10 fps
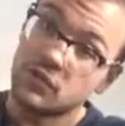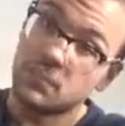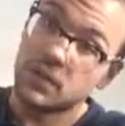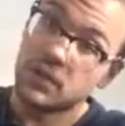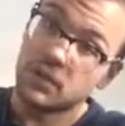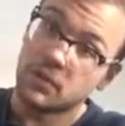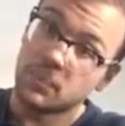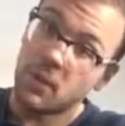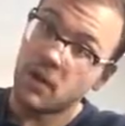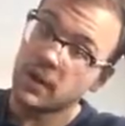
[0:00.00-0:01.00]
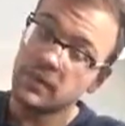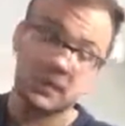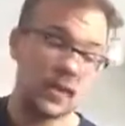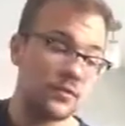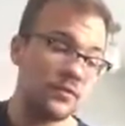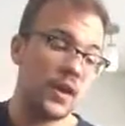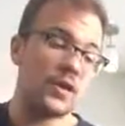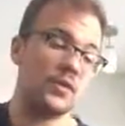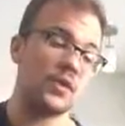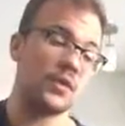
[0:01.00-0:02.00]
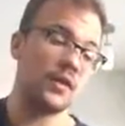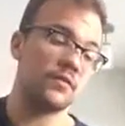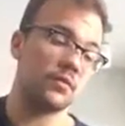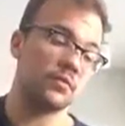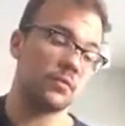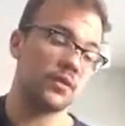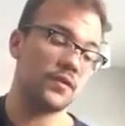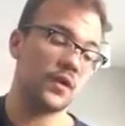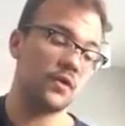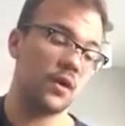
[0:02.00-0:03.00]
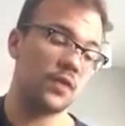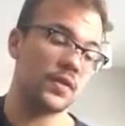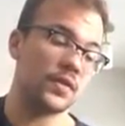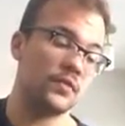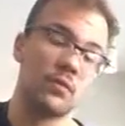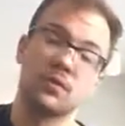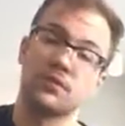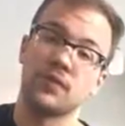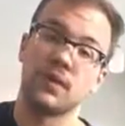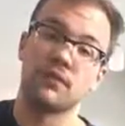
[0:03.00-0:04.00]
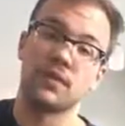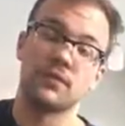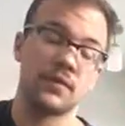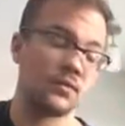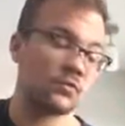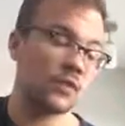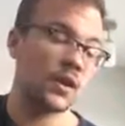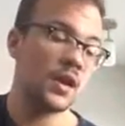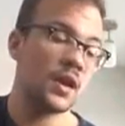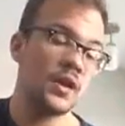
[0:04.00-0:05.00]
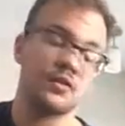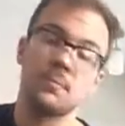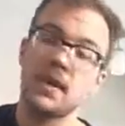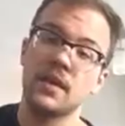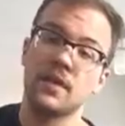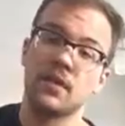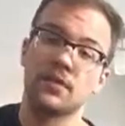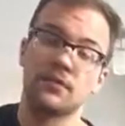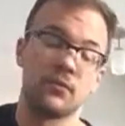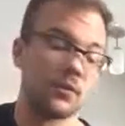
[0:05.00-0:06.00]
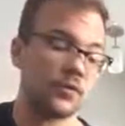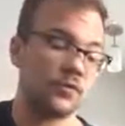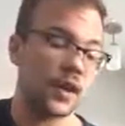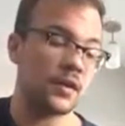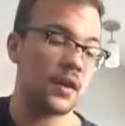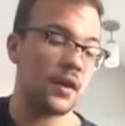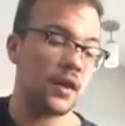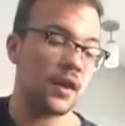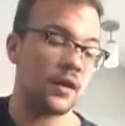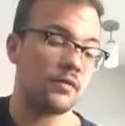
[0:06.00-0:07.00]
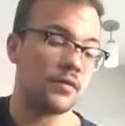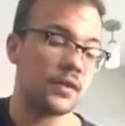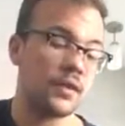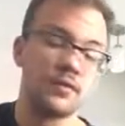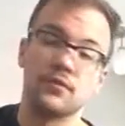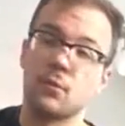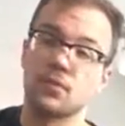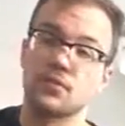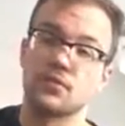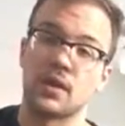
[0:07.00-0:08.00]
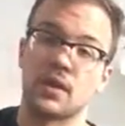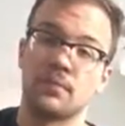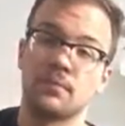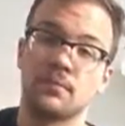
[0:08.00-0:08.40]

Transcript: just putting you're barring the 2nd fret, and then you have your ring finger on the 4th fret of the 5th string, and your pinky on the 4th fret of the 4th string.